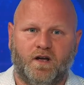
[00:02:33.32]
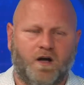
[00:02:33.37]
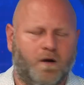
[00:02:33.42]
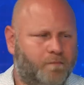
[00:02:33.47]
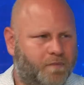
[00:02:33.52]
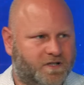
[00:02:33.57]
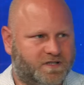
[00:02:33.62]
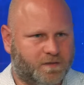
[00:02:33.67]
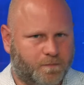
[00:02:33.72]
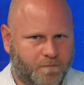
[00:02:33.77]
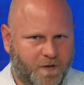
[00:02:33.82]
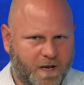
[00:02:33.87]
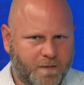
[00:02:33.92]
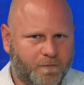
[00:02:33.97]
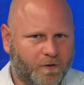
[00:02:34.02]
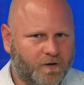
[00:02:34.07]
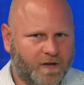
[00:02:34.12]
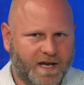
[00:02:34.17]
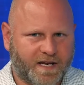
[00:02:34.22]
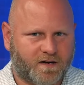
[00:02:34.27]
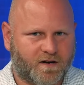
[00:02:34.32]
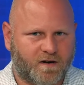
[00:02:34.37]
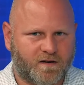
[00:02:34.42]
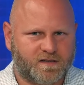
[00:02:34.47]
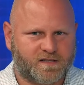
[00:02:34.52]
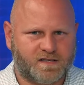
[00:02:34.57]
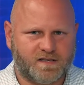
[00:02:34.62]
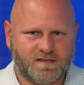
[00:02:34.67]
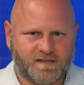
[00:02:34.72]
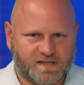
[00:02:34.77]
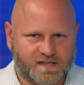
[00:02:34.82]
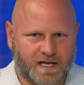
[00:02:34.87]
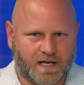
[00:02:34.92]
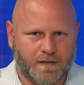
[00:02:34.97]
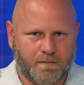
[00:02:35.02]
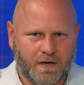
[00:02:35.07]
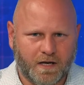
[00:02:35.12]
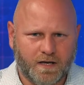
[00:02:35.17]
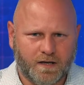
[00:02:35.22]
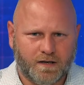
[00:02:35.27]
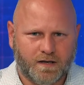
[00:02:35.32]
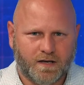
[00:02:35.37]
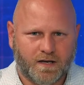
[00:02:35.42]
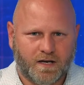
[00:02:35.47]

But to people like Kyrsten Sinema,